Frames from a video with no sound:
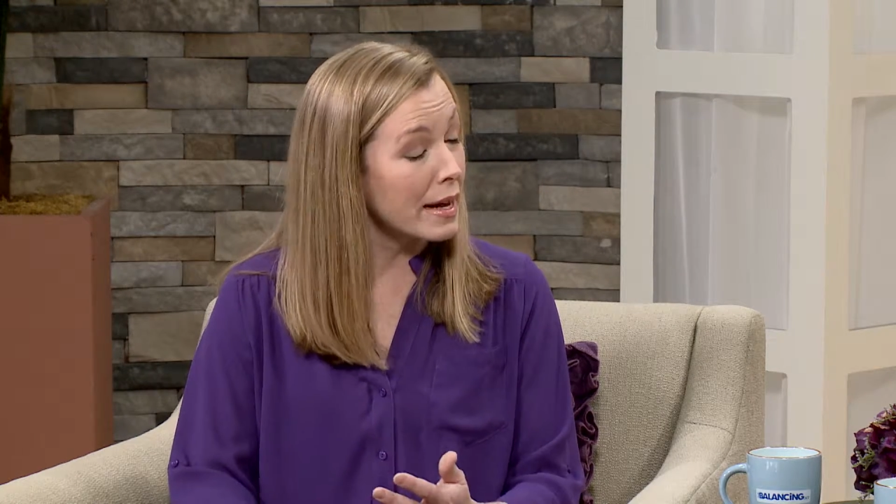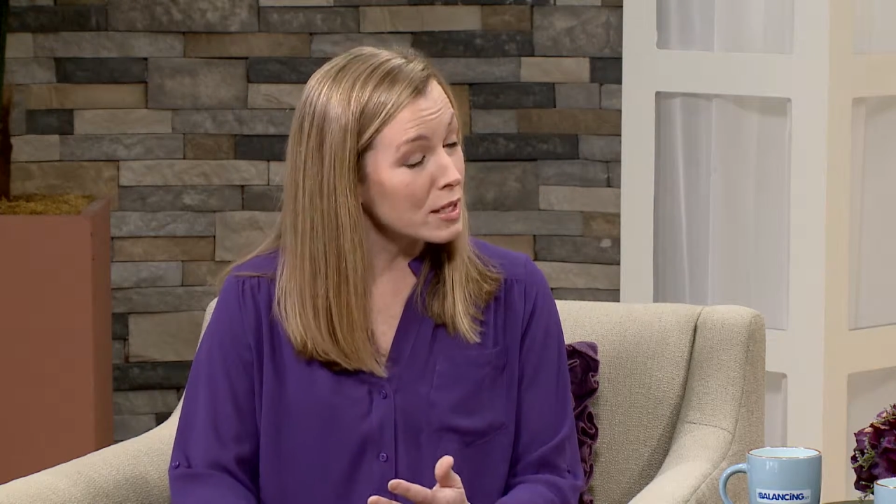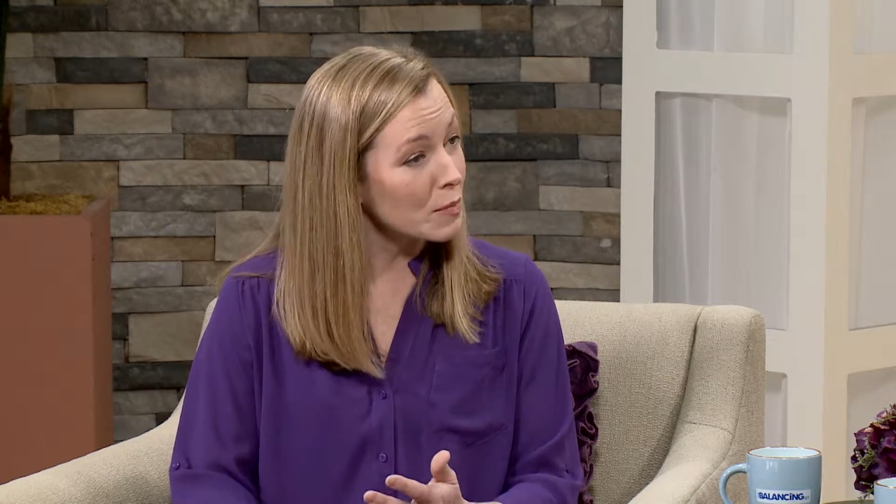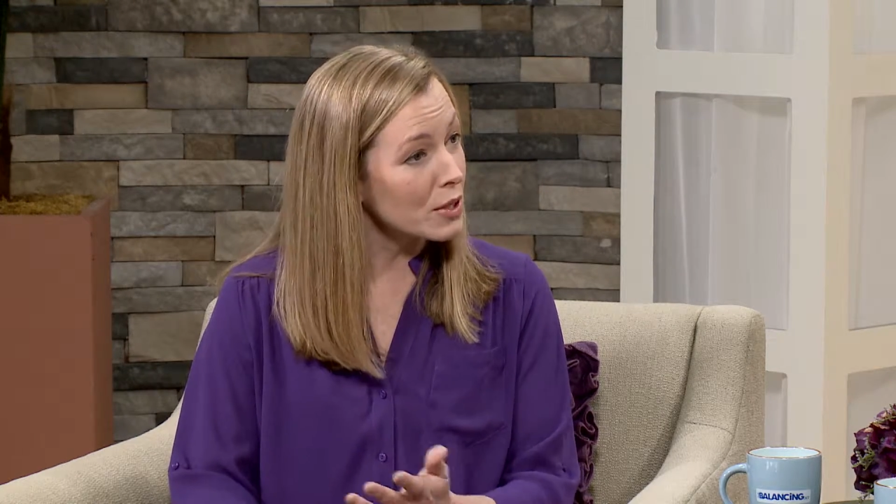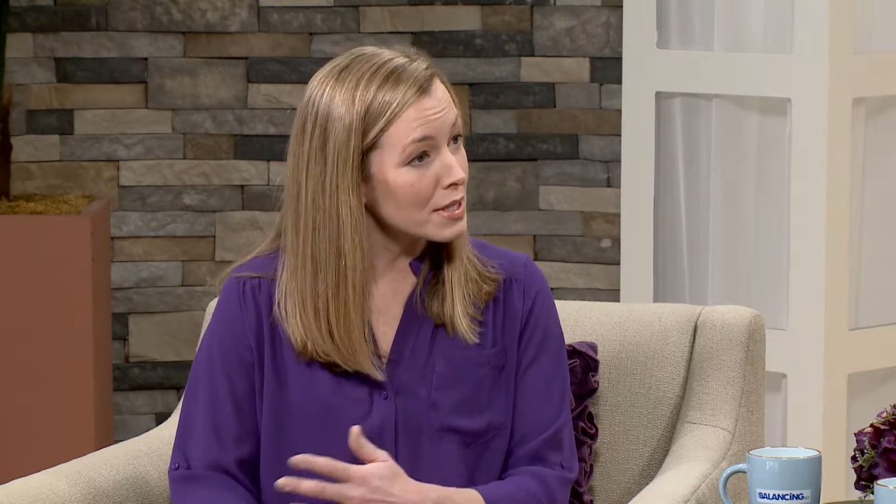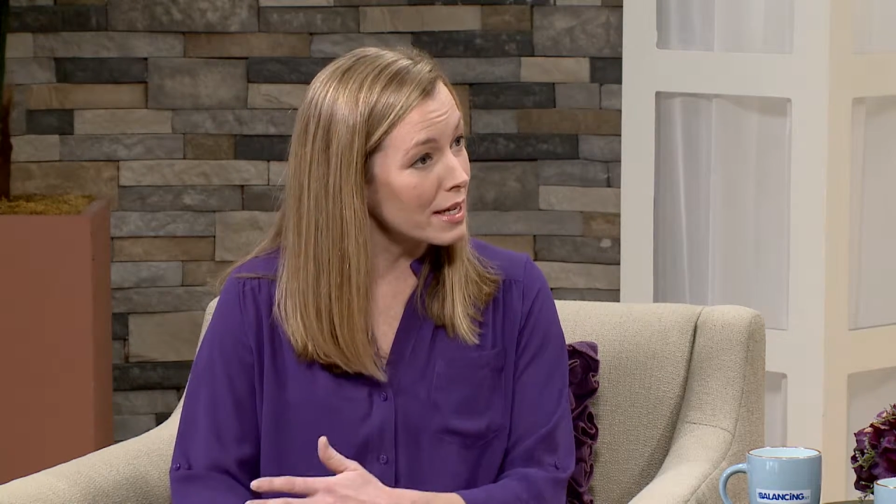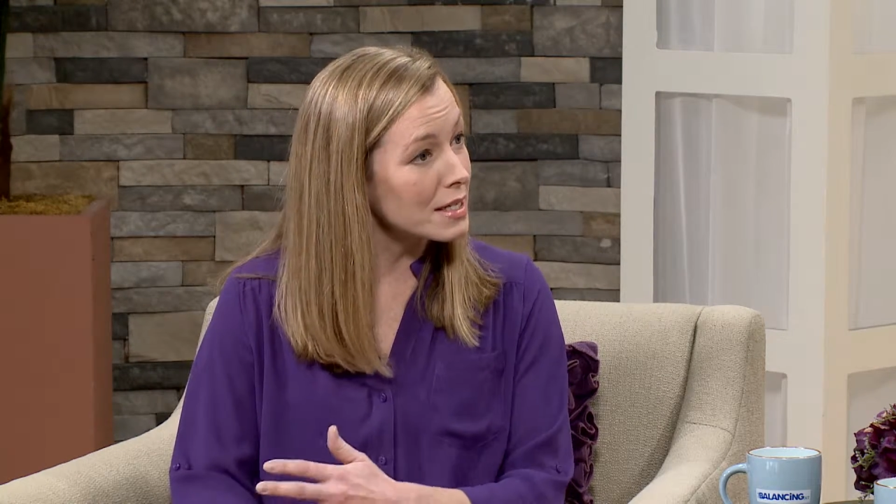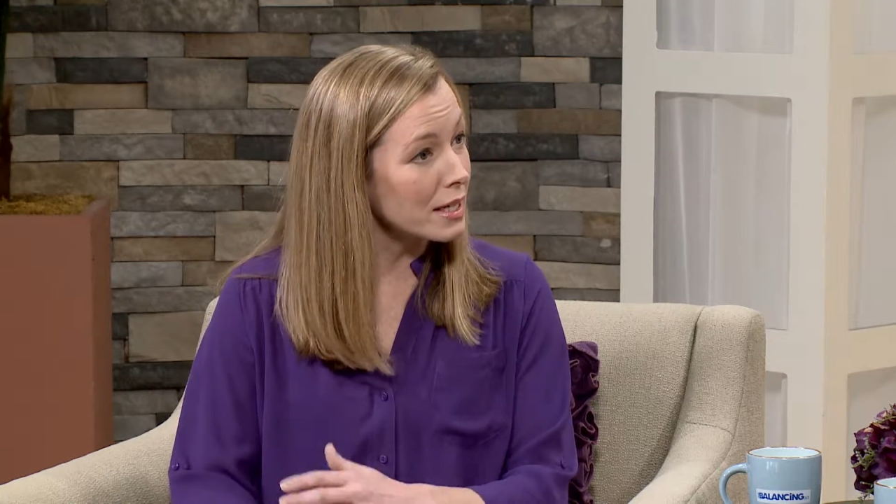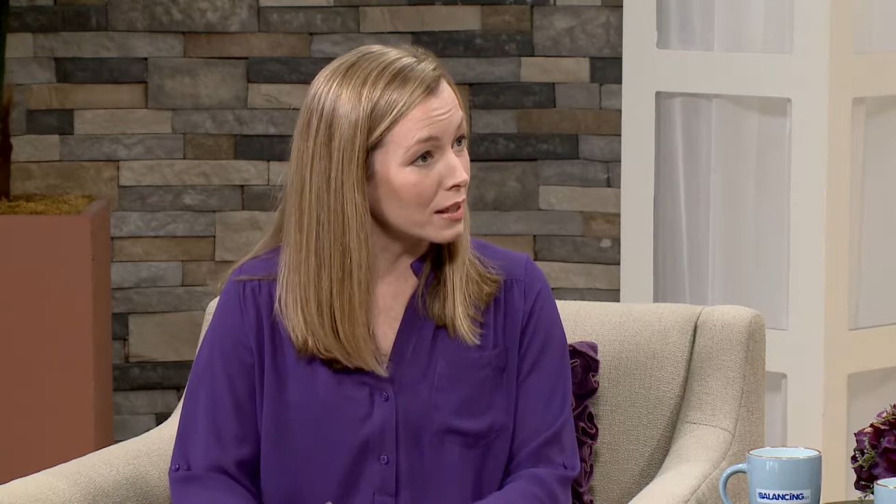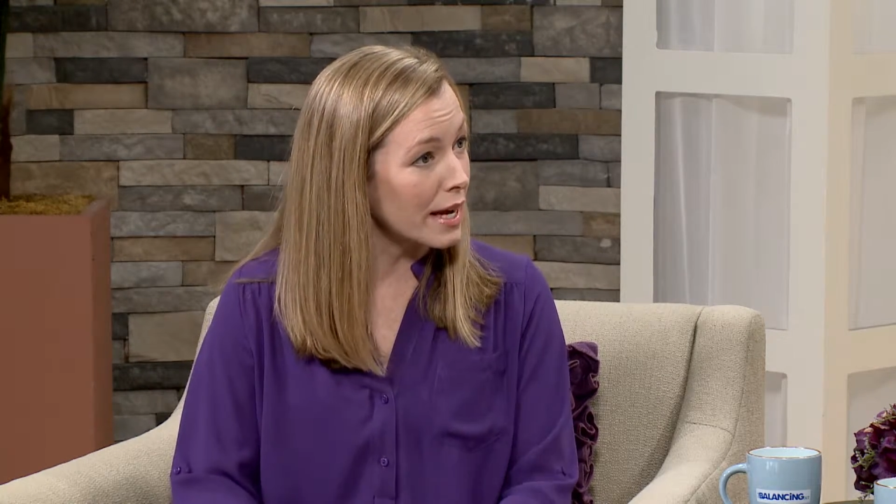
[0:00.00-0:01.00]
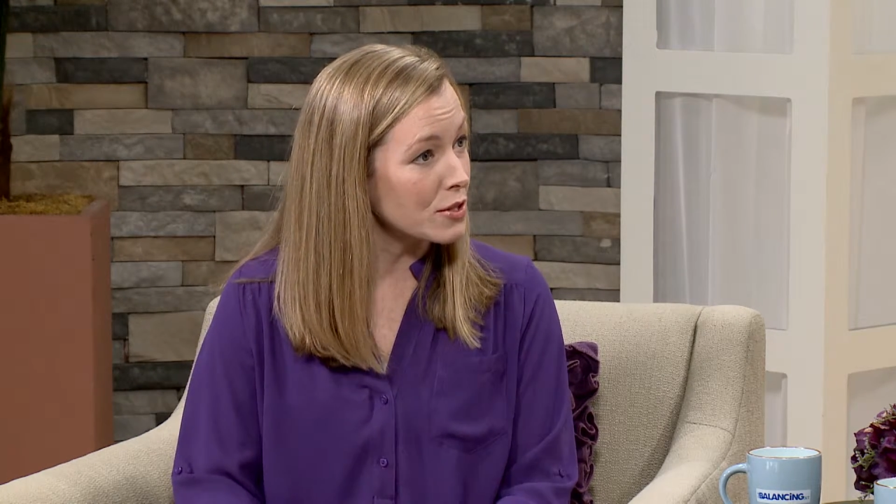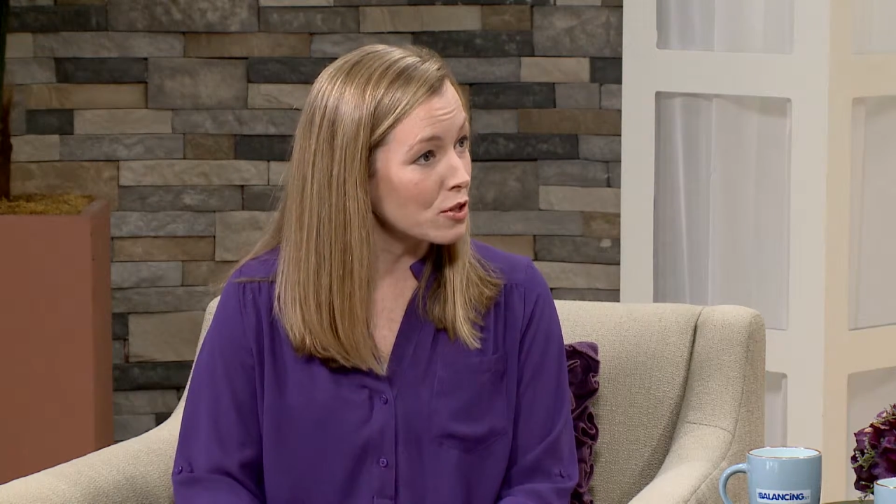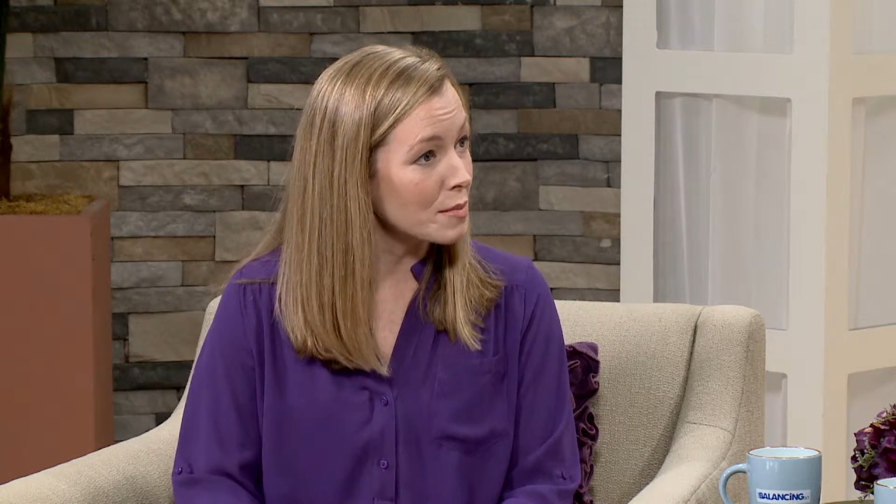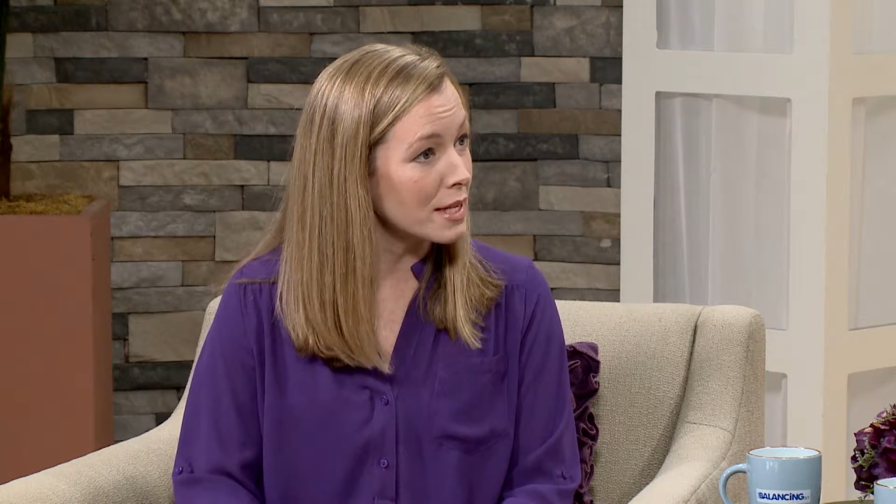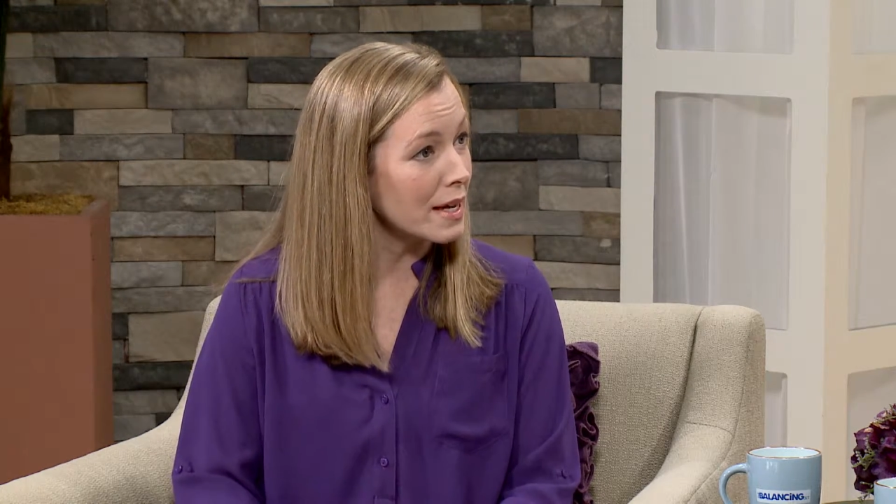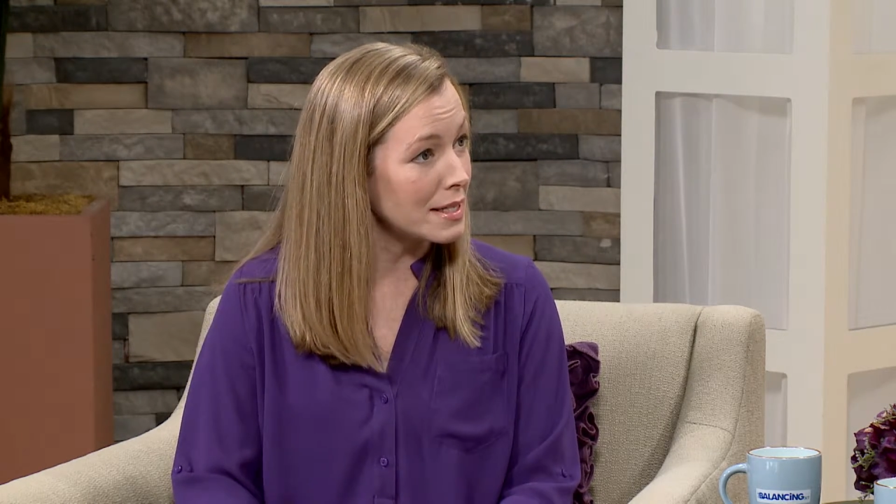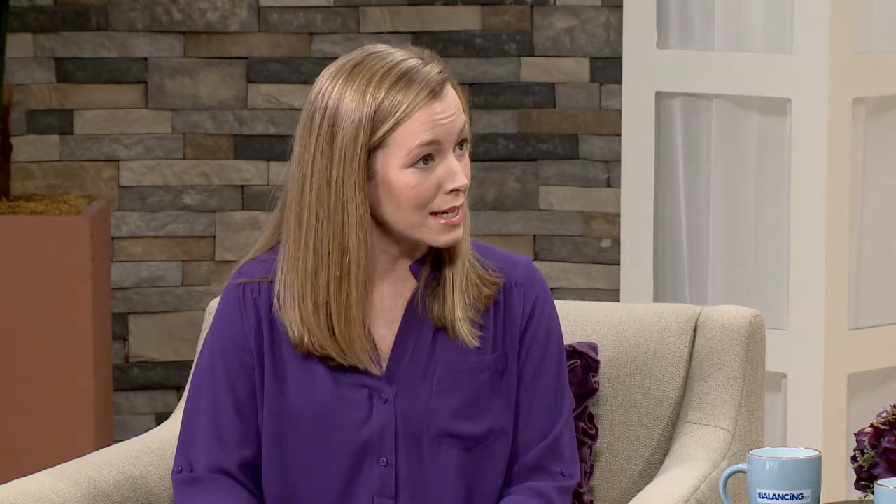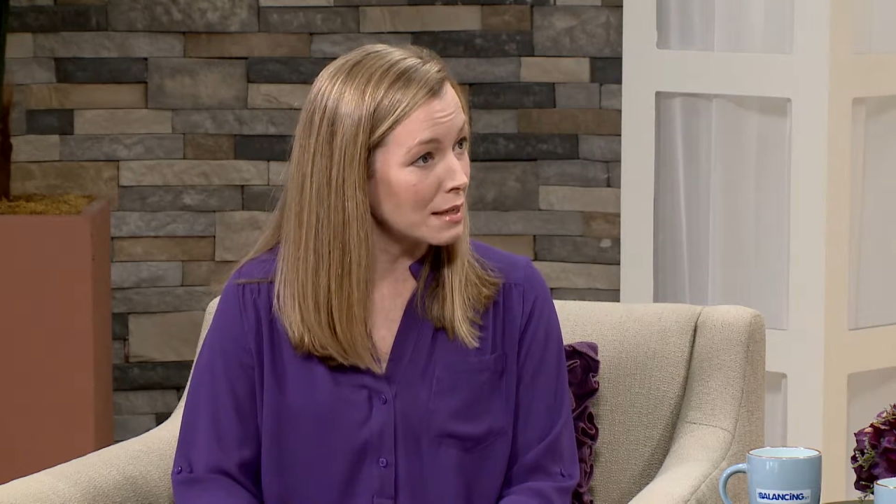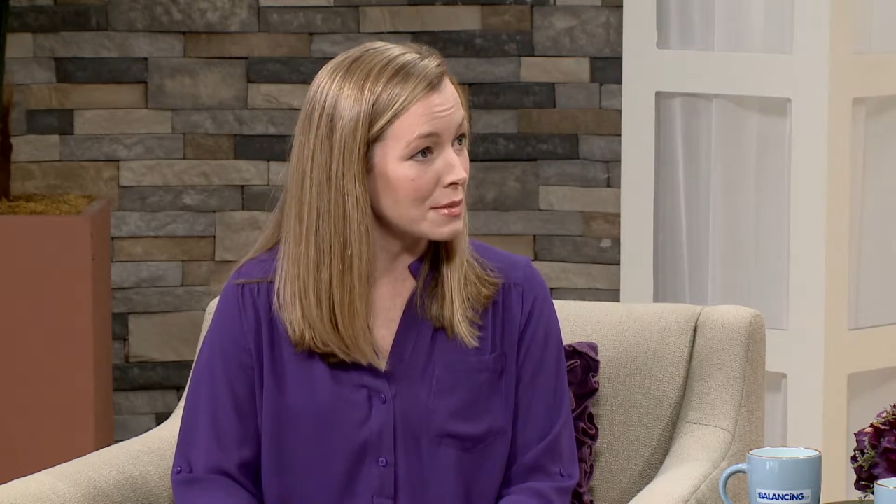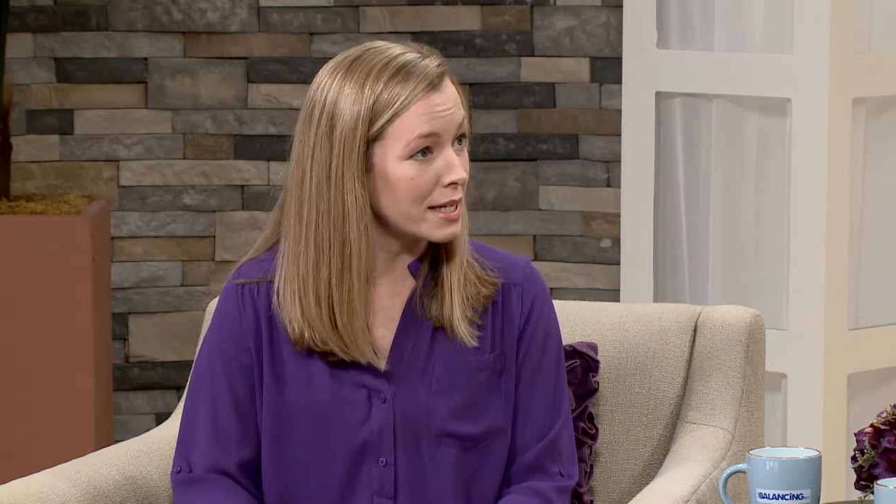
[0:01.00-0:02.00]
experts into classrooms and they team